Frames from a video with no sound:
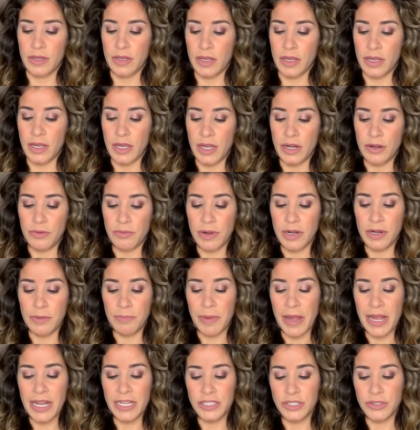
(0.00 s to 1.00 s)
I'm gonna run it
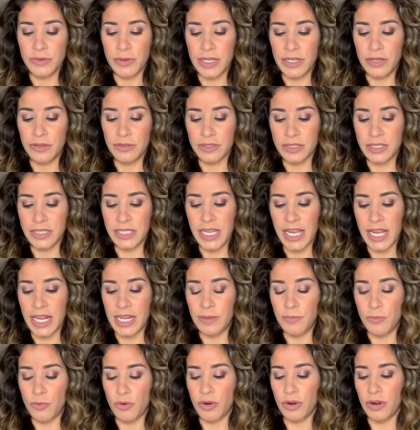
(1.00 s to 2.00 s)
by so I don't see any
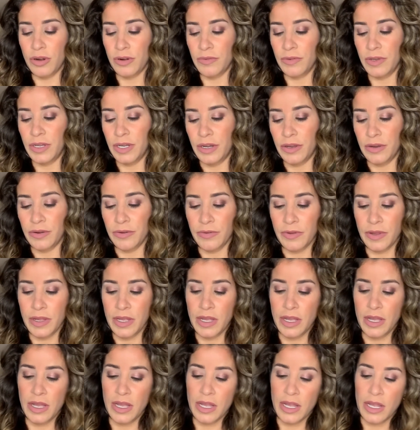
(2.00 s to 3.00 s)
more, you know,
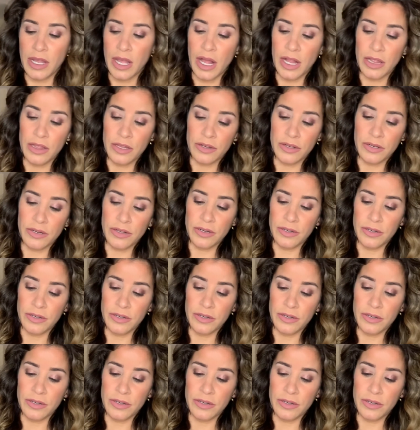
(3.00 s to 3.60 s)
color